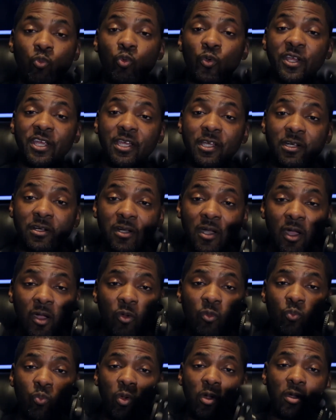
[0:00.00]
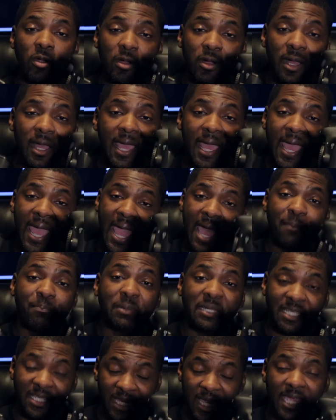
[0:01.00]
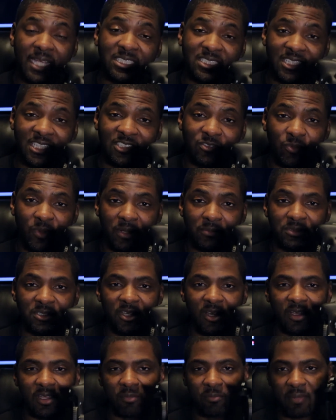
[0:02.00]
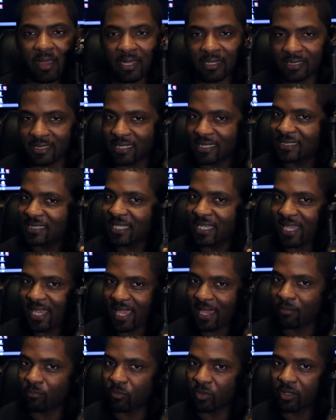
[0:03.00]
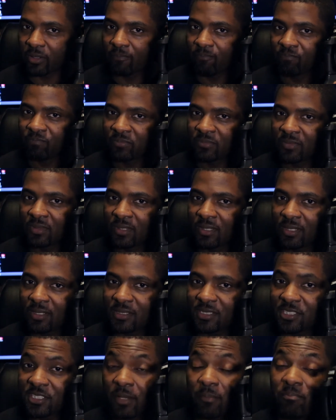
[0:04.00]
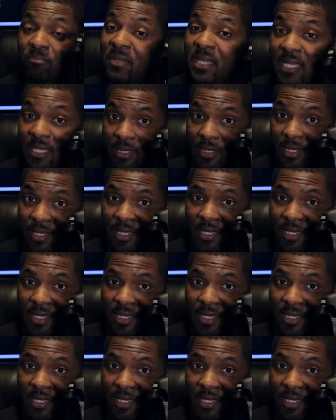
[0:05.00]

Real world application is what I'm talking about. This camera, to me,